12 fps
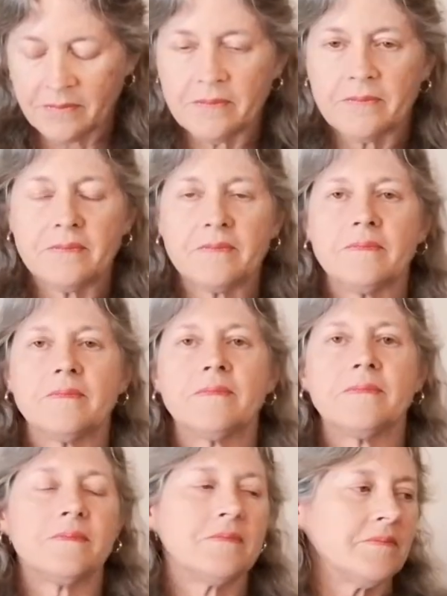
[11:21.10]

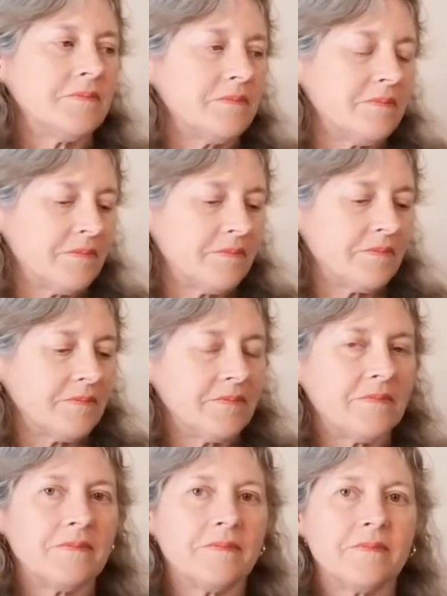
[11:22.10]

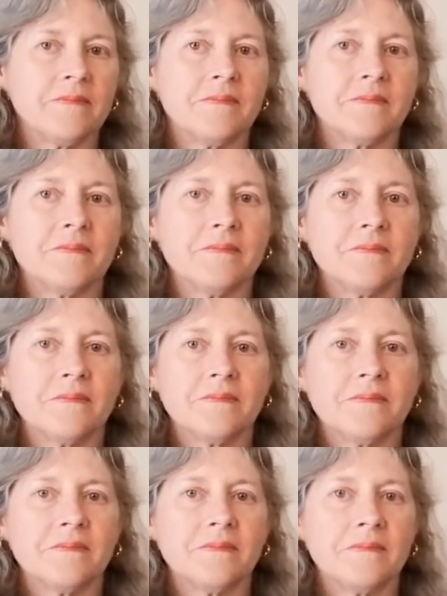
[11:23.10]

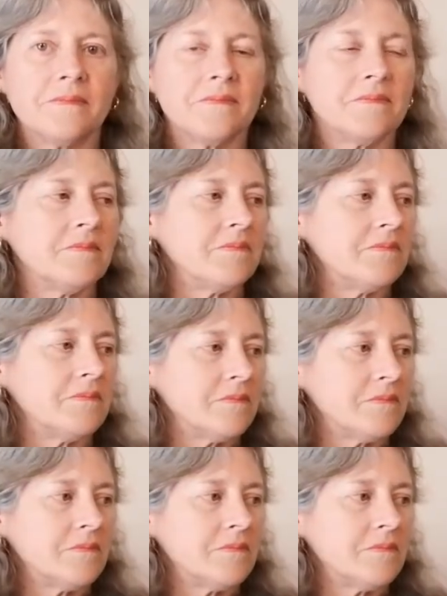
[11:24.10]
(not speaking)